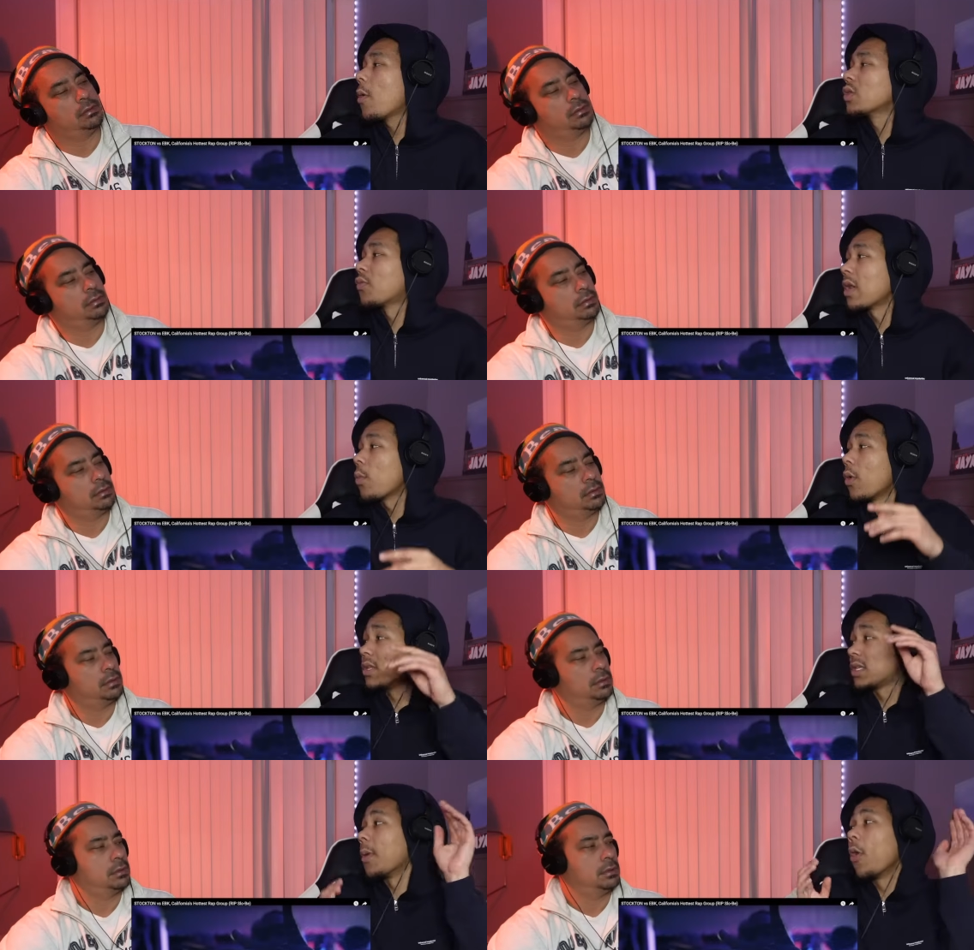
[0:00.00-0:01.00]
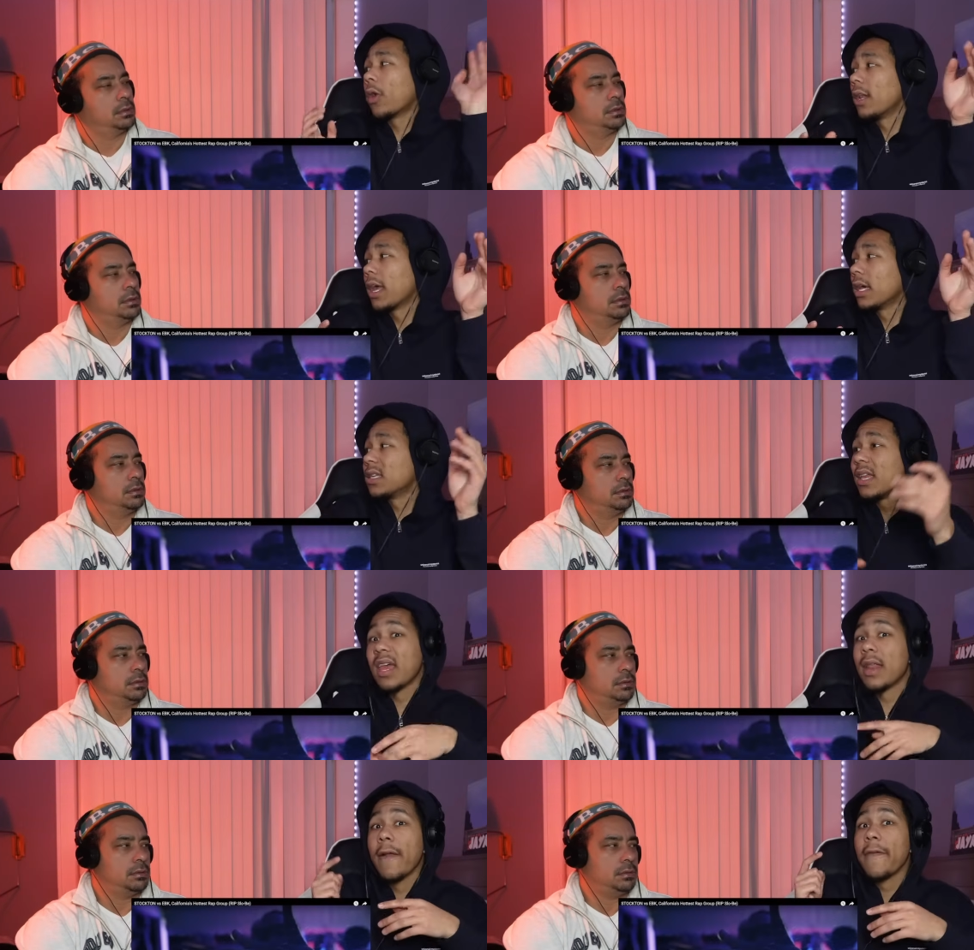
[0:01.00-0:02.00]
Speaker 1: was running with some Oakland niggas, and
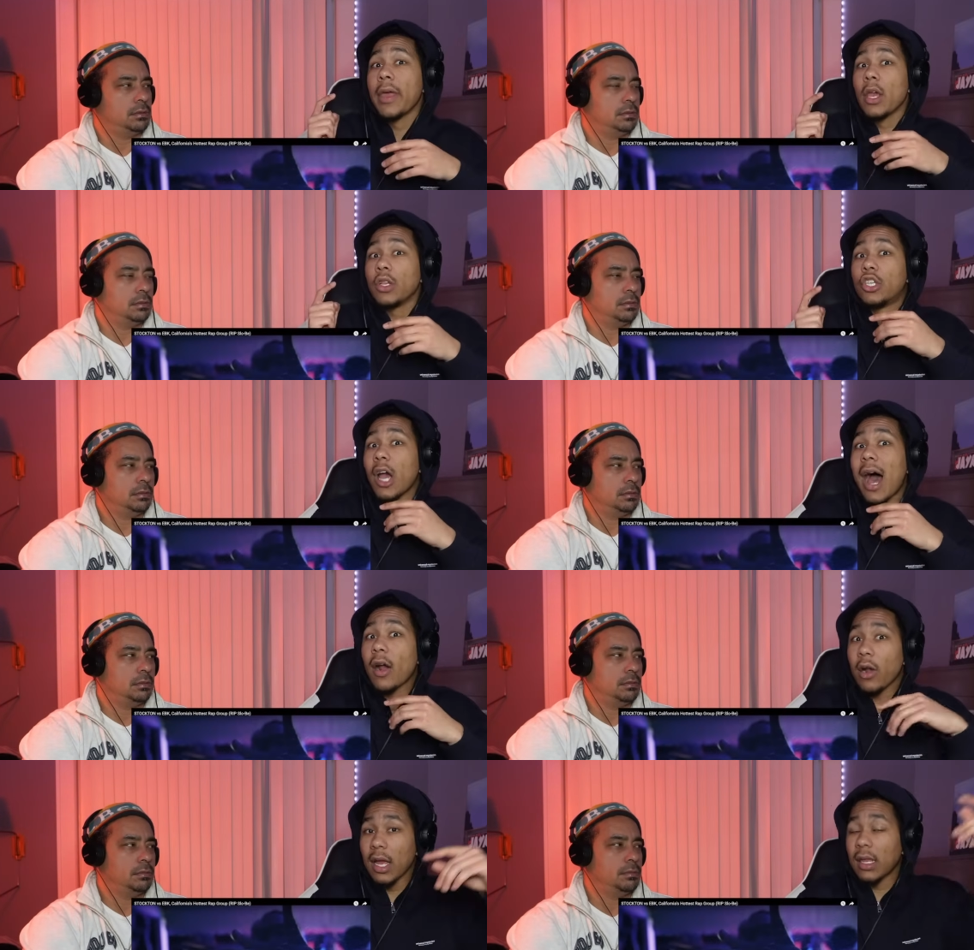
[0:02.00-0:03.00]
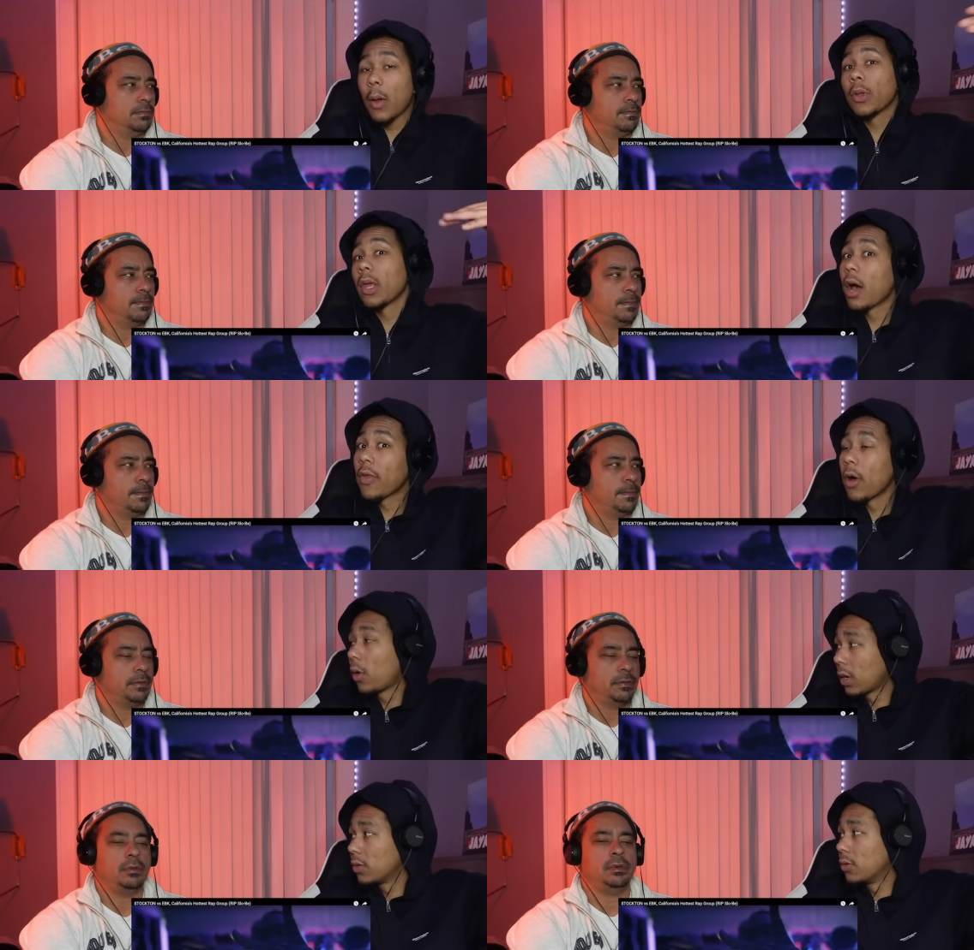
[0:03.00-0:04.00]
then Jock linked up with the other
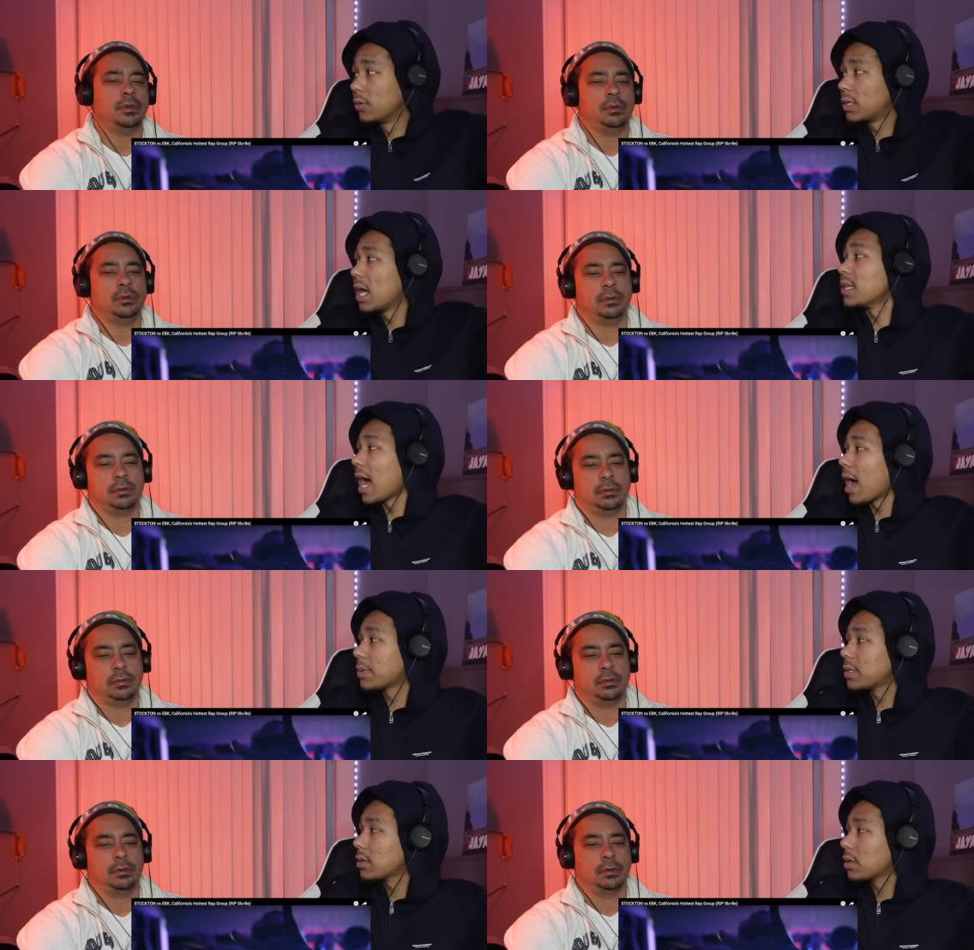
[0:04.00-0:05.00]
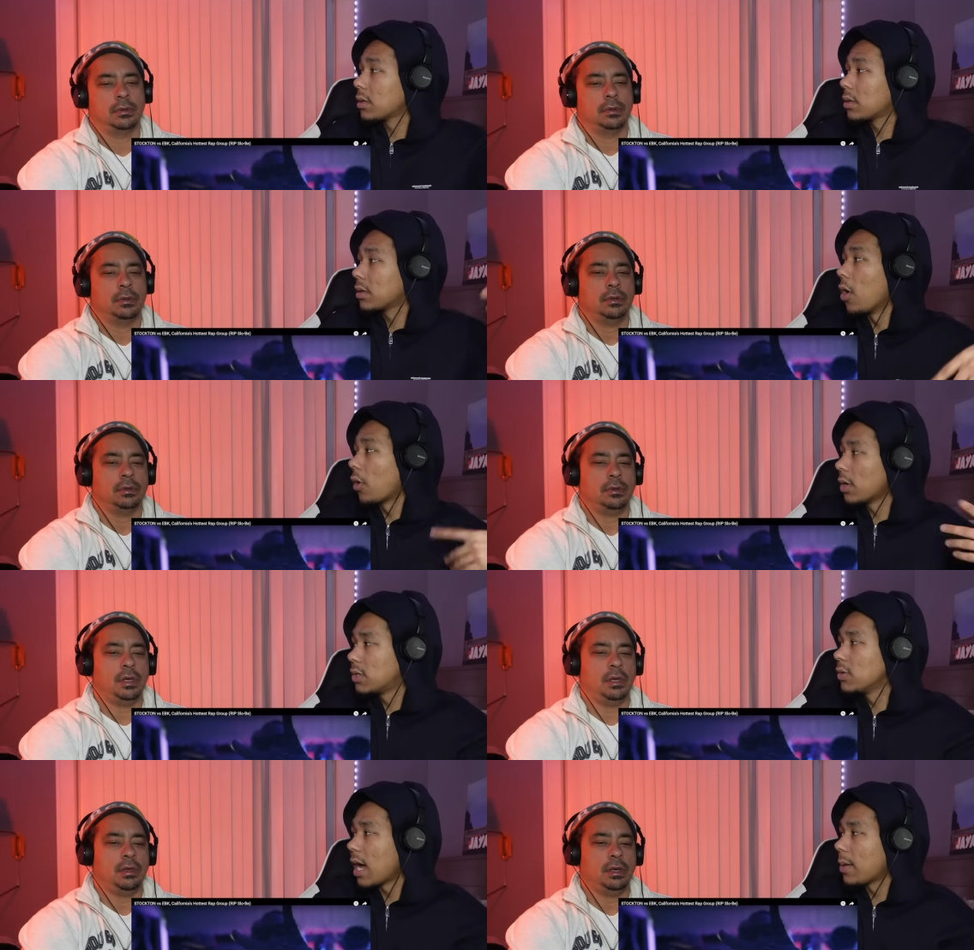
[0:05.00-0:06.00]
Oakland dudes, his ops, the Oakland
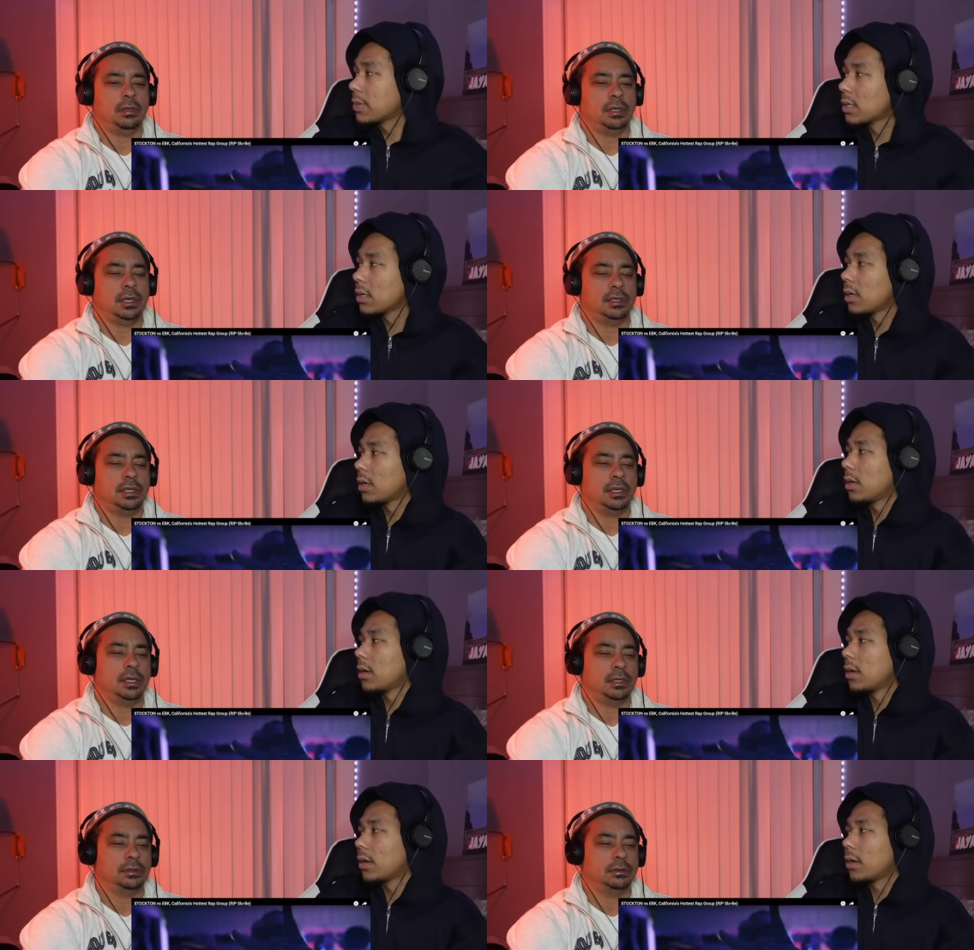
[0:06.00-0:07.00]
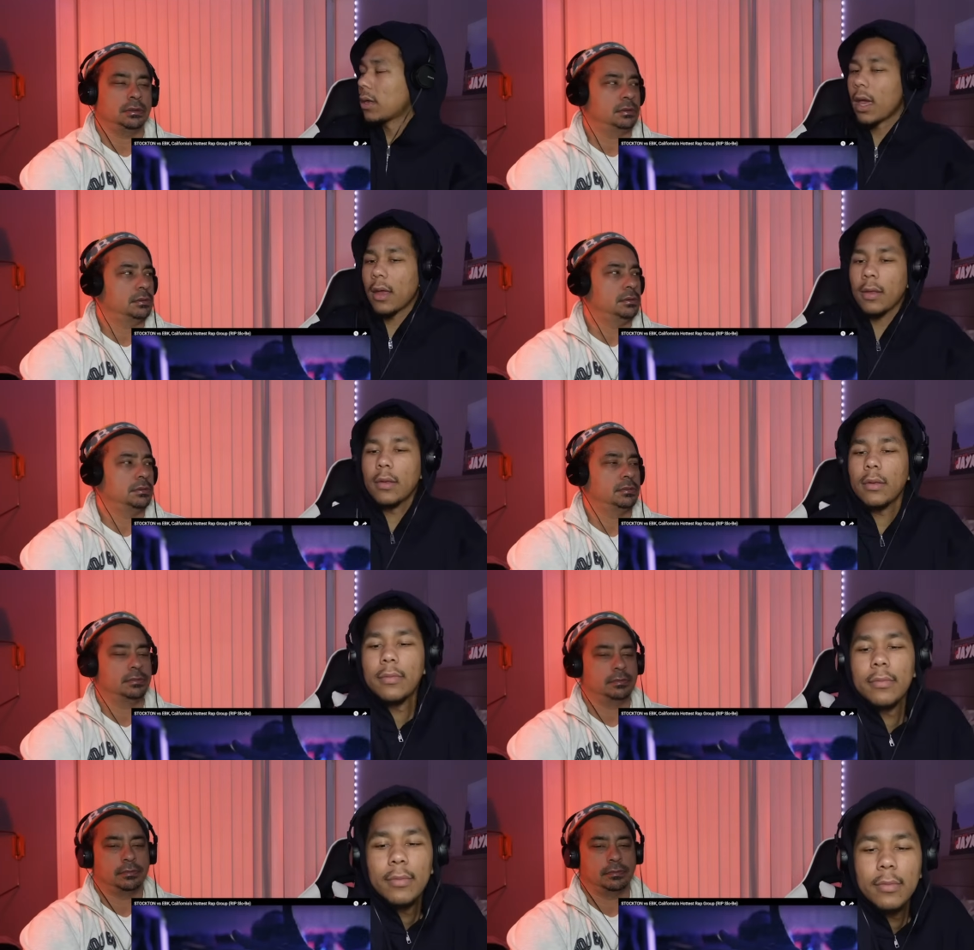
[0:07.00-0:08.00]
oh, dudes' I, ops. I got that. I got that. Yeah.
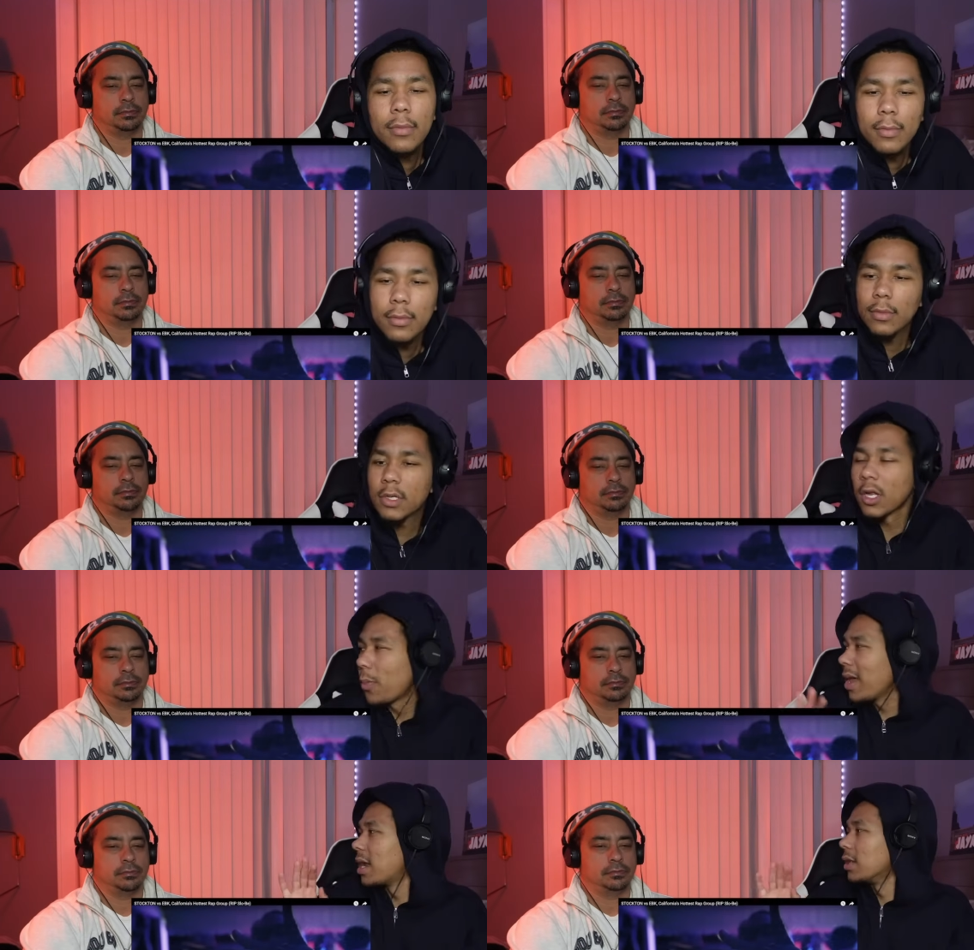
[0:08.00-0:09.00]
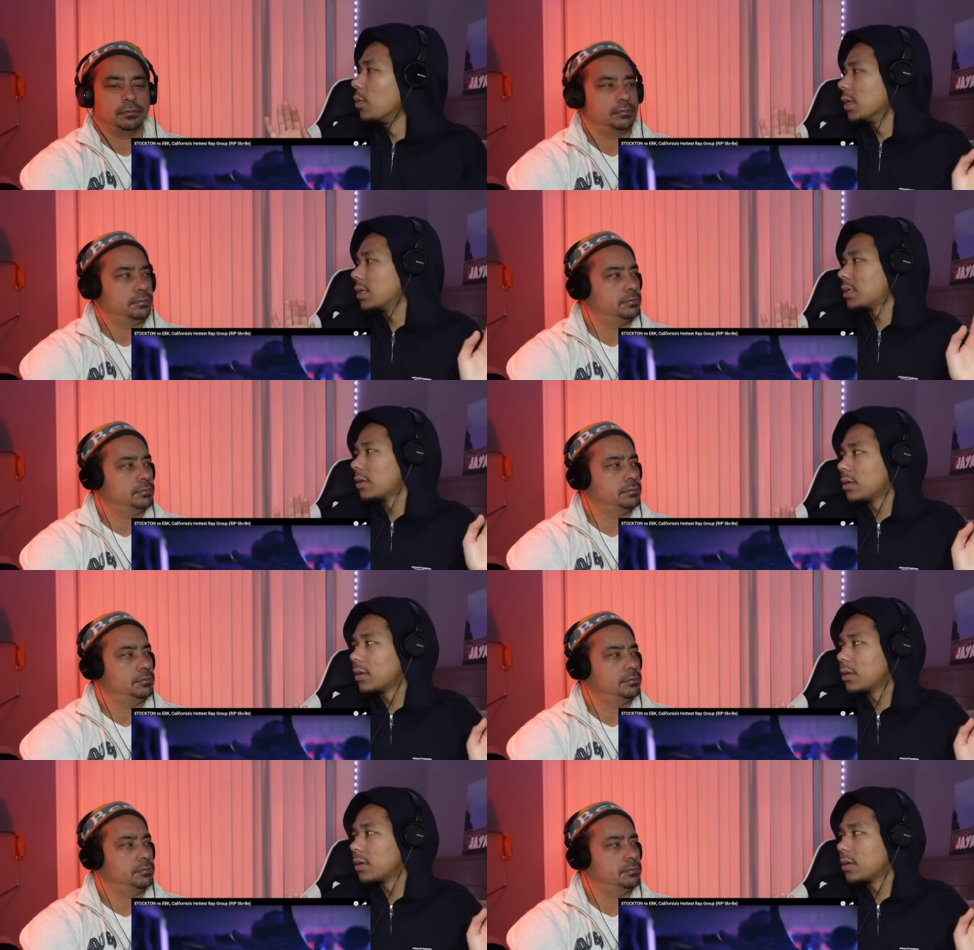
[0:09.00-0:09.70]
Slo-Be had nothing to do with this.